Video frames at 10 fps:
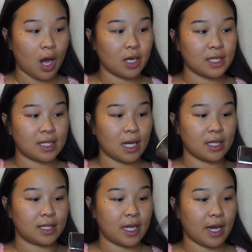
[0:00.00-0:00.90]

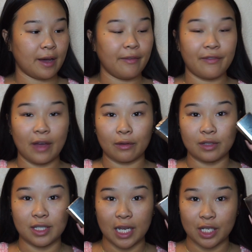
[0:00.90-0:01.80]
Anastasia
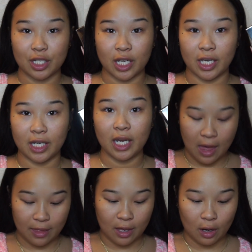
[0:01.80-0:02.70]
foundation
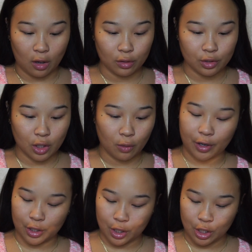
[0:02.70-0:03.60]
and then also
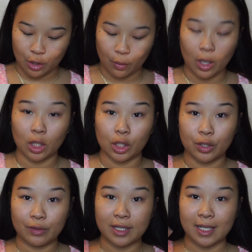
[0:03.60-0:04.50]
their new
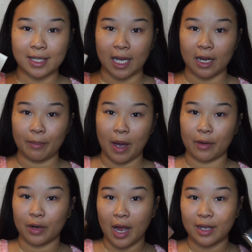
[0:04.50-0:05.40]
loose setting
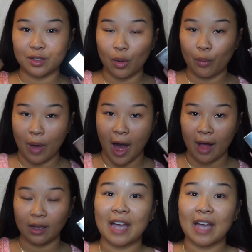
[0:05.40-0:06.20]
powder as well.